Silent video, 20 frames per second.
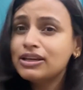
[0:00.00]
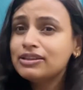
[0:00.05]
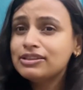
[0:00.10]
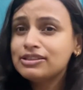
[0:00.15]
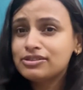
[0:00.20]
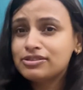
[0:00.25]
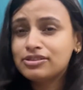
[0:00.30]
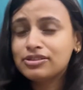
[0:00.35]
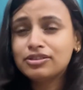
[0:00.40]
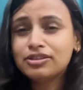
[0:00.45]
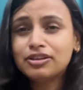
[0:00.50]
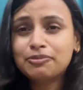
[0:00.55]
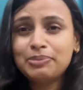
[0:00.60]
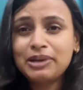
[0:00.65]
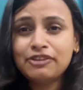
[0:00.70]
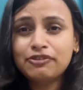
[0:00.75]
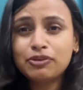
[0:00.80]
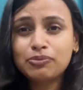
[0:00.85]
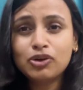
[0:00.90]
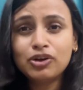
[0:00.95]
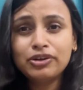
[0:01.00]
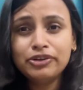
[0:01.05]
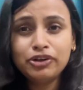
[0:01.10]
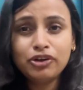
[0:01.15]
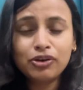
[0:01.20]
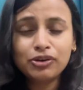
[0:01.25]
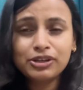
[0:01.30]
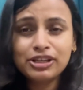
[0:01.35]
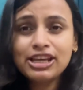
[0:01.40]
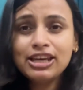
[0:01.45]
this uh, platform called
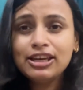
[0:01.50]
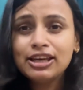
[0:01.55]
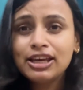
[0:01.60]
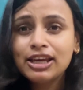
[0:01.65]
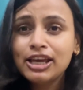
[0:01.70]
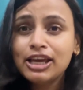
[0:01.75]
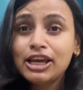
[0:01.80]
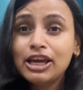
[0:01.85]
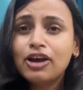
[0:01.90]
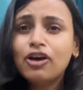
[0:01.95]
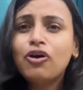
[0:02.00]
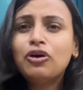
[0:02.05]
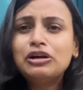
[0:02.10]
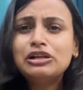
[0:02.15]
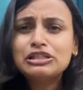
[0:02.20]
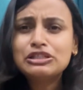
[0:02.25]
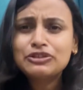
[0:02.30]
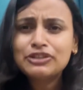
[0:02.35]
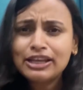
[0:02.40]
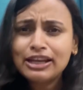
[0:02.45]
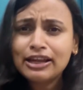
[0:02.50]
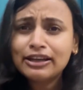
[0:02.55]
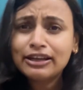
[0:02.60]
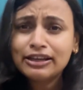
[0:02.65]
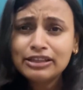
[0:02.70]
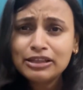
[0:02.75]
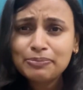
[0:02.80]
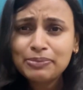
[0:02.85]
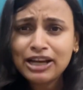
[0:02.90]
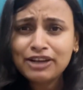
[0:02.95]
Naukri. Also there are
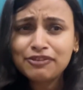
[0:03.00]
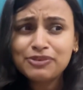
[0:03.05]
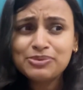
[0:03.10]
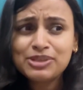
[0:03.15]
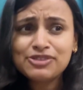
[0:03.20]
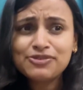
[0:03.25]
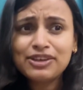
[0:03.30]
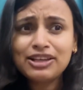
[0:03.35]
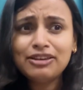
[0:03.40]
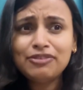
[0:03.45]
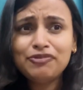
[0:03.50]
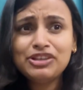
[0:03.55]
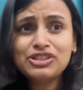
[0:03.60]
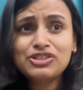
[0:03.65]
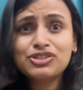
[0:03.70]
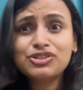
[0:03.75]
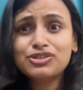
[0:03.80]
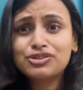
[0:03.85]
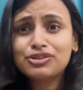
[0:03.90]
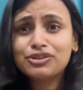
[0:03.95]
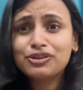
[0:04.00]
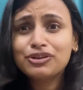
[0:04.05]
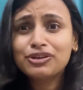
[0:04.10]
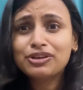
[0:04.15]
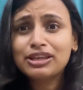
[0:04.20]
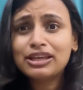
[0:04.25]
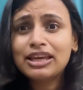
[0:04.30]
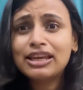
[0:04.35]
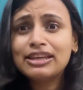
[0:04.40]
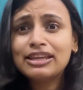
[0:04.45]
other platforms as well which
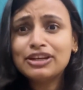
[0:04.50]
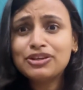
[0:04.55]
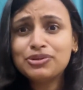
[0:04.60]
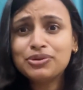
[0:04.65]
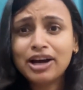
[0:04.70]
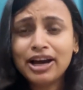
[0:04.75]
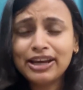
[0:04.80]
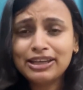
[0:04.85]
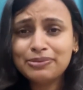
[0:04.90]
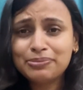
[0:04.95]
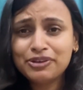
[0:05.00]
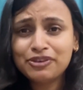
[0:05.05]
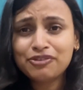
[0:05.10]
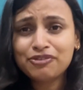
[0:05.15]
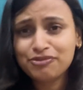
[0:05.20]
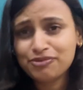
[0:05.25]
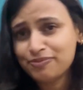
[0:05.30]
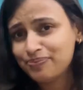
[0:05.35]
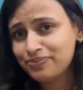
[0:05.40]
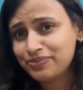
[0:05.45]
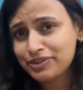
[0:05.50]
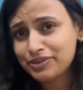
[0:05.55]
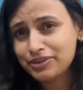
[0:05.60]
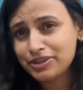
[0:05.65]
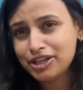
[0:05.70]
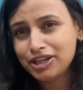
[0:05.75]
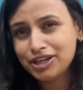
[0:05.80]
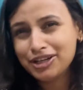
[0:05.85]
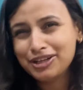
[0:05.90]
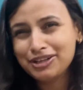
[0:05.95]
can get you high number of
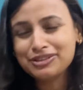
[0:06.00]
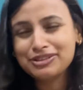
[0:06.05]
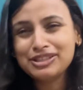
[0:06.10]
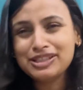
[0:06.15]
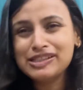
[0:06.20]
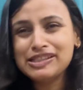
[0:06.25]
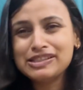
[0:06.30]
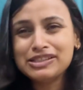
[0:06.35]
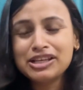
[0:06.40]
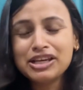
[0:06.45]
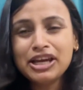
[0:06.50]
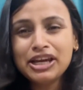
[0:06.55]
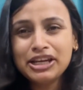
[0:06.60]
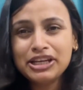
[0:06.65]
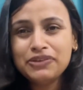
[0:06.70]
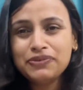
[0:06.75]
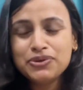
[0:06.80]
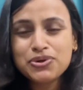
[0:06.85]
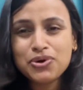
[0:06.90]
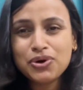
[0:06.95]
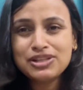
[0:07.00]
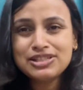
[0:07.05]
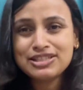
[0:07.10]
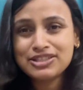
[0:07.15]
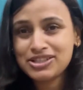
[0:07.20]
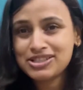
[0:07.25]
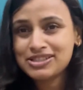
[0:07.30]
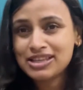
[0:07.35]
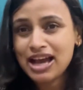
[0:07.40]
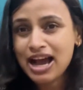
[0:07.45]
uh, these interview calls,
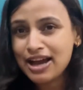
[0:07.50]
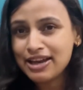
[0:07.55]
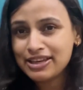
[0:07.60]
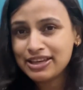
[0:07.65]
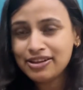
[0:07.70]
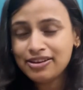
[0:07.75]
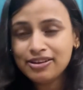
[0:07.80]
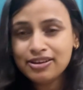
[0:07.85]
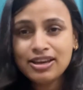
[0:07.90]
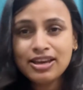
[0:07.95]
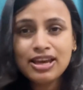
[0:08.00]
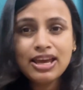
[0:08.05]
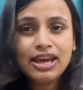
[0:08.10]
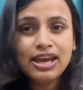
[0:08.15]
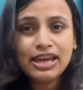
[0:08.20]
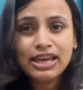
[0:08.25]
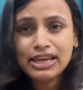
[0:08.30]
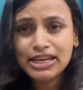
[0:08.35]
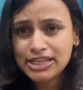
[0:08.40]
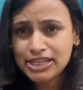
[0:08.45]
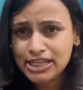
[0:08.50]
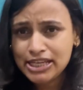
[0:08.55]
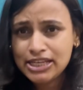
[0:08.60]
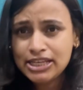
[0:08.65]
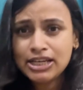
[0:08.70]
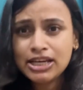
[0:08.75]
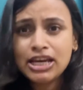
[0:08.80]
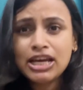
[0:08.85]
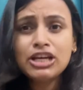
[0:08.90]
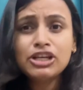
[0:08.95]
such as Hire,
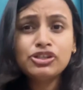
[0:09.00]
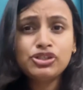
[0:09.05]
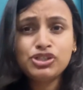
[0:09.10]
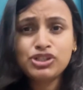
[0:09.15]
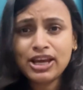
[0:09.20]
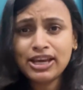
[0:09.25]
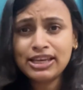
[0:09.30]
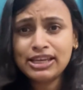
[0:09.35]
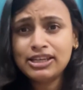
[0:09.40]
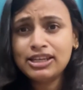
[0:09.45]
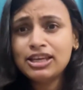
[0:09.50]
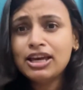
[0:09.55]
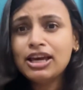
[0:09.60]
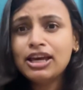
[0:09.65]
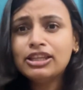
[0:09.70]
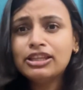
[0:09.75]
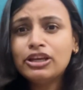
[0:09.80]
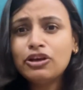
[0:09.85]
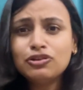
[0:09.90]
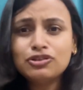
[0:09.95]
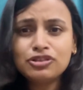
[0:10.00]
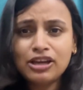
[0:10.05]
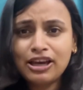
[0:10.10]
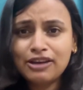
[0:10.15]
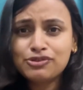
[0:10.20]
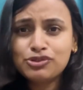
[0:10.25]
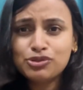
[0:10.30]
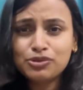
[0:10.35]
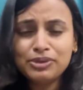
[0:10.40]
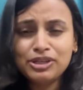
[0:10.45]
Indeed, Shine. They also
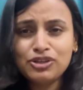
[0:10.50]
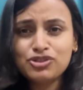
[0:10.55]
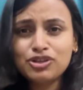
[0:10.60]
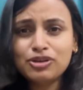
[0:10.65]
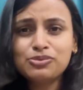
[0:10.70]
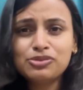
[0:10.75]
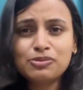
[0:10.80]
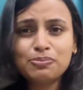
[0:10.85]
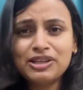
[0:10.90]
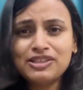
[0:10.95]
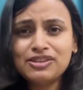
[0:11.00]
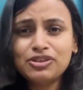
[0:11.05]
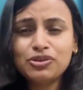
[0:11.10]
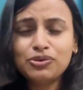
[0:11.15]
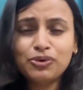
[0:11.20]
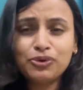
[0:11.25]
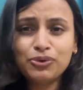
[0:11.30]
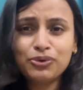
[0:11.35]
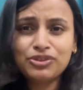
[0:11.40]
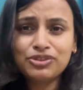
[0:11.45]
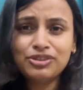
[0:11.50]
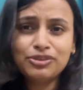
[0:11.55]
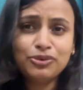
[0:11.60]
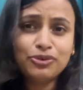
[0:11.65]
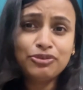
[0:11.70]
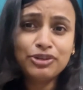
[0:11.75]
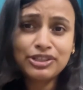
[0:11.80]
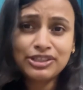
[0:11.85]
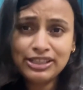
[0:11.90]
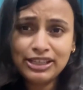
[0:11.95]
have so many jobs present over,
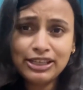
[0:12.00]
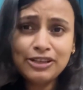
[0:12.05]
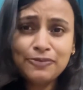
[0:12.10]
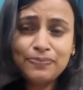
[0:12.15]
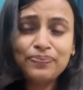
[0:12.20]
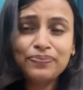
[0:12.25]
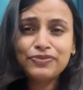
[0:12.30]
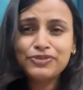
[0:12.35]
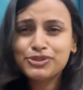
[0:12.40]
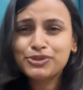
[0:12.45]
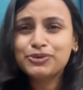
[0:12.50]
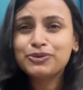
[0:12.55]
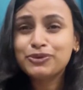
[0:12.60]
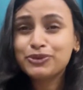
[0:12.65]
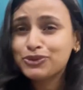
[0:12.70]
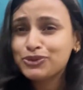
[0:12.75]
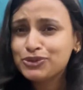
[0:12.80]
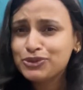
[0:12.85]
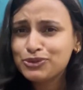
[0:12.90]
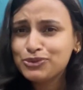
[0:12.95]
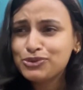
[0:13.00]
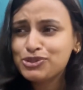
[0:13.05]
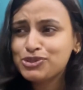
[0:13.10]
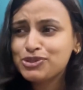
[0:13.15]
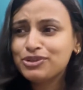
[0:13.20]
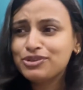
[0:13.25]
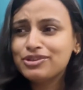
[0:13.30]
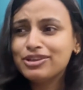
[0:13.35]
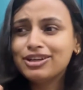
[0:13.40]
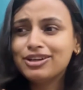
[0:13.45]
over there, so you
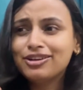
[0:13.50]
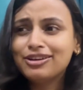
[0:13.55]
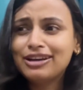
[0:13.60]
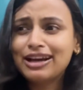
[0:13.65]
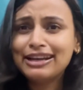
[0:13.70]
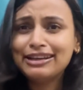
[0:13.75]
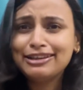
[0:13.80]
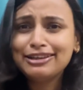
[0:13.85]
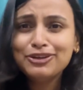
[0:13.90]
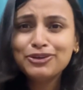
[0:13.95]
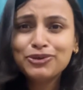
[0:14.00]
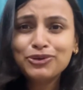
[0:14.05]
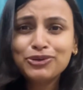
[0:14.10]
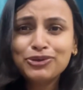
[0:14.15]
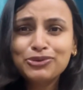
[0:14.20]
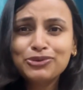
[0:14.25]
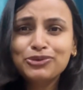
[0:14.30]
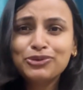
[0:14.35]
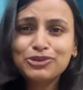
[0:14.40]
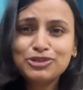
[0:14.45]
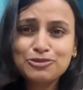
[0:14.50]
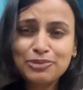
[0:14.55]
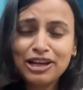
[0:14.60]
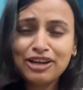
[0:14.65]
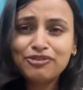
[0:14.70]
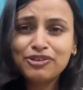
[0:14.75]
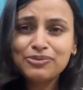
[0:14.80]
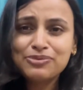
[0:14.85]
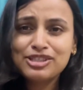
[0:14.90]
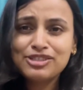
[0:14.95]
should uh, ideally go to those
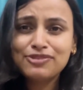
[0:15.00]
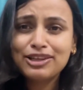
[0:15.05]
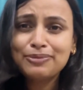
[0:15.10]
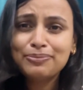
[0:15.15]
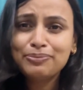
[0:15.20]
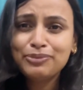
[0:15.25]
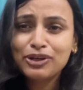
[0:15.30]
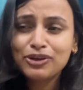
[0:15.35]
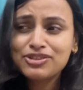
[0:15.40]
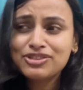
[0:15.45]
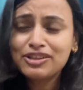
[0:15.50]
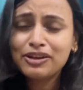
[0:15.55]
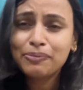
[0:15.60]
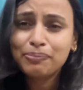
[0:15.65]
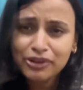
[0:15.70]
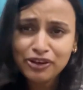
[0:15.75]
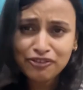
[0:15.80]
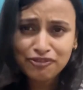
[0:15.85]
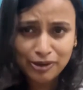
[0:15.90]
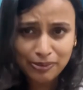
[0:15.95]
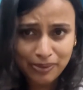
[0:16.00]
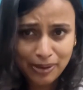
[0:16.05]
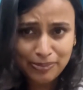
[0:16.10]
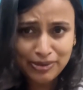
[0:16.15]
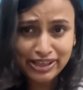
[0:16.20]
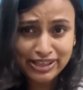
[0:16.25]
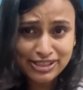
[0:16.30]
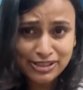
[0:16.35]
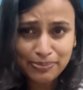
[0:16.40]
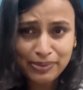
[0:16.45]
platforms as well, because the number of
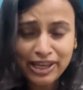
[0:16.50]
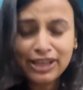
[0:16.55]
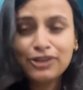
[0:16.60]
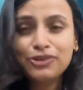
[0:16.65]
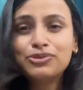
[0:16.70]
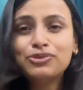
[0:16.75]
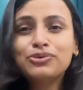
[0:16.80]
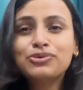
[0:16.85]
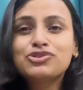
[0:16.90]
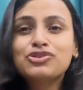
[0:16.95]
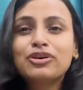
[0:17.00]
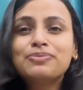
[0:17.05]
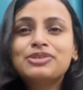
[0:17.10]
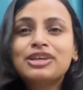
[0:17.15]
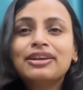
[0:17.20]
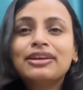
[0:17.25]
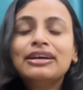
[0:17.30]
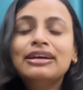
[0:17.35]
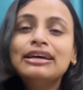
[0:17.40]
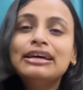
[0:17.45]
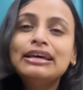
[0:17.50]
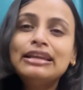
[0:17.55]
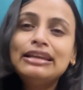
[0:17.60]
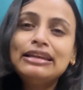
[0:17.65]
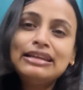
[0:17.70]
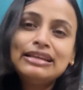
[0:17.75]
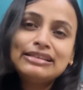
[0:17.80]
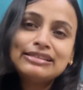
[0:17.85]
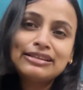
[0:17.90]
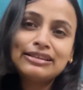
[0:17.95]
applicants applying to those jobs are
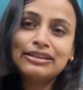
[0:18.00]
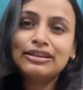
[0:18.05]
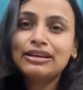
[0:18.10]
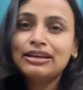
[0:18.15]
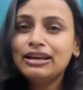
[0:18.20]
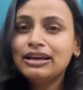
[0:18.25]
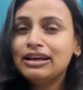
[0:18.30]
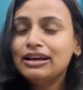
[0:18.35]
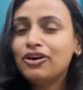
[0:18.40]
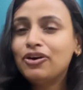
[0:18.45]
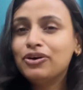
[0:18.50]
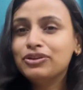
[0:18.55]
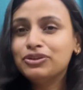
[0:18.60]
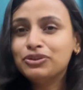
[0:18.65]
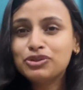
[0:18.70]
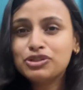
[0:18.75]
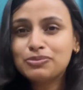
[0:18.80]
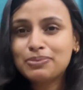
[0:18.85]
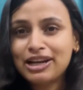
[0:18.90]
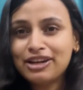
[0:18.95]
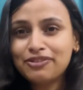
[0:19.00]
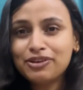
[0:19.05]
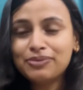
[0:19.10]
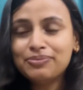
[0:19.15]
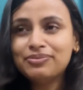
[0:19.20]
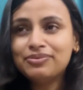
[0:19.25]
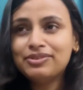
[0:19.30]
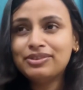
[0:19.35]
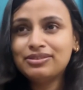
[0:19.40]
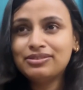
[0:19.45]
lesser on those
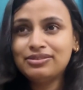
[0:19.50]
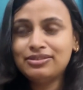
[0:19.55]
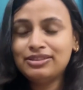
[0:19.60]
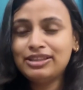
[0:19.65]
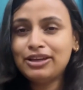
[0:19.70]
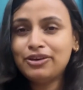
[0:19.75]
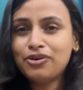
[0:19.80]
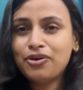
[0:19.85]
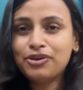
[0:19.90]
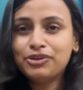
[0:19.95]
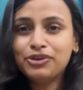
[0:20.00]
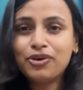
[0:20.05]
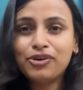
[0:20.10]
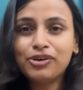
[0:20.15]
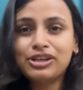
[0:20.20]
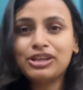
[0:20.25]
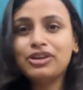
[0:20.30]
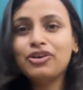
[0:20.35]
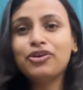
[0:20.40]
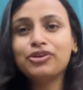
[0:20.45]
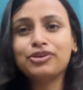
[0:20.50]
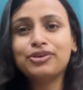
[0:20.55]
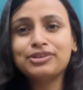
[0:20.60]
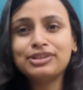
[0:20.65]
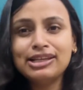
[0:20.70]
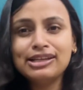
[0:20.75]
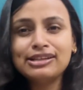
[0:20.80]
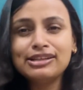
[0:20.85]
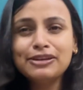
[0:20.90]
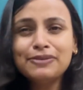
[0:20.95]
platforms than on Naukri or on
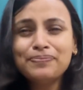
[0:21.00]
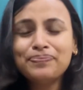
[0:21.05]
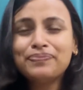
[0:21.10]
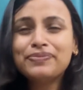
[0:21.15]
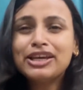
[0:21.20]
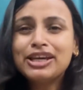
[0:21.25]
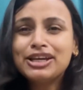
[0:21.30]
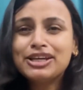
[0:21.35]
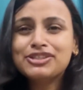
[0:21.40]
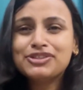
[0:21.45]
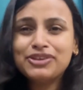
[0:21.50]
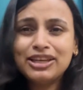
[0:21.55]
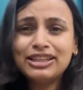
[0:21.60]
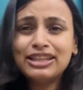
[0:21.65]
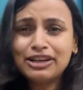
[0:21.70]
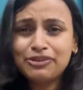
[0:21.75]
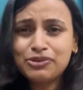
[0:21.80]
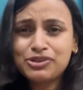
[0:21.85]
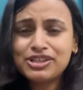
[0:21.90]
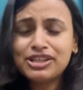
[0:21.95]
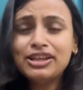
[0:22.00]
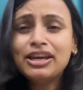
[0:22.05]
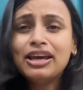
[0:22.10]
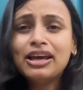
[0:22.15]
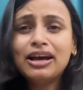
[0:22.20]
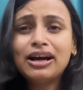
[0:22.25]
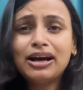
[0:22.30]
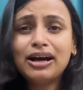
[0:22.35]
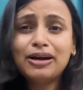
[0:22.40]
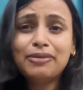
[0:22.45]
LinkedIn. So yeah, that was it.
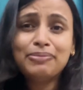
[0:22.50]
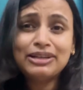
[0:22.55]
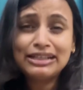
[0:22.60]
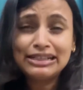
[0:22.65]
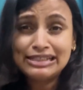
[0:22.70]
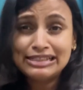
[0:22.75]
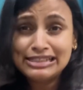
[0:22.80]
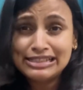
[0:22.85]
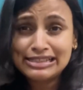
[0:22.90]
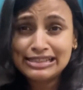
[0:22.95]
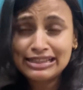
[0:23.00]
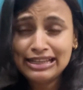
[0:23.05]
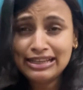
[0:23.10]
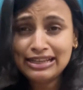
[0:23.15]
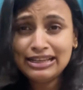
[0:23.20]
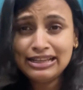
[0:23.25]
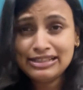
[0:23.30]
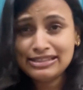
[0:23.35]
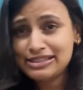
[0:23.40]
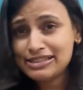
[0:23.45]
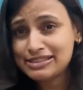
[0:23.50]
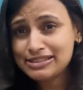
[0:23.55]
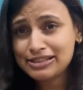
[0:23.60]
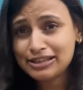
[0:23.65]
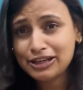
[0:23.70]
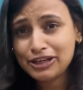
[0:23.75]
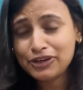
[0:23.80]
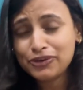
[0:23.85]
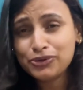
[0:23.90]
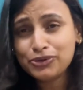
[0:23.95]
Uh, but just le let's just
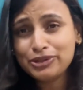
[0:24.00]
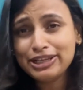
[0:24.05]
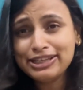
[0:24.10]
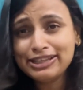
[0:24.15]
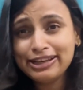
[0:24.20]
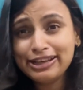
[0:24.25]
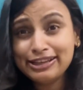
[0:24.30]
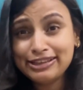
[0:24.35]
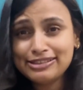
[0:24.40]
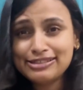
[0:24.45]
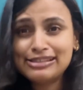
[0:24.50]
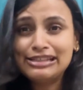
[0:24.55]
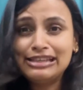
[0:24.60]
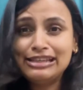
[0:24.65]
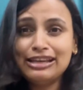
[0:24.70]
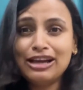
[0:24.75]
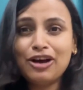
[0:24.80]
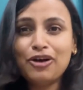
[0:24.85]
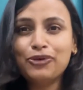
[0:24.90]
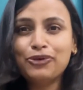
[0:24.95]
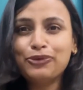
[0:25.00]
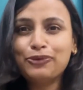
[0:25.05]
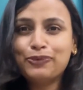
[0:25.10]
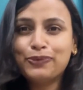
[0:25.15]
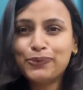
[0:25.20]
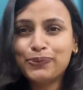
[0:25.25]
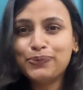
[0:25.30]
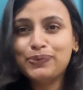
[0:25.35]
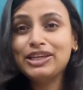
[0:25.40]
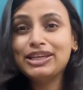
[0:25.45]
uh, go to LinkedIn and see how
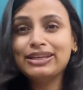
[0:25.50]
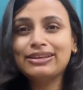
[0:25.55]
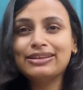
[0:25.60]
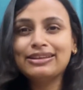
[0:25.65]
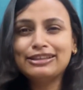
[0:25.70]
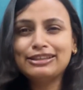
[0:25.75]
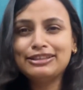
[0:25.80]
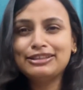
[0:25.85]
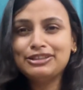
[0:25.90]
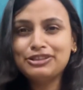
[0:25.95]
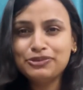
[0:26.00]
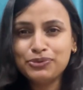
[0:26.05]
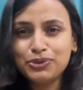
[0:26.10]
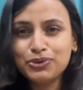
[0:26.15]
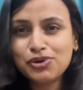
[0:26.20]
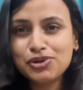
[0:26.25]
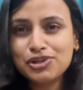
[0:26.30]
we can get interview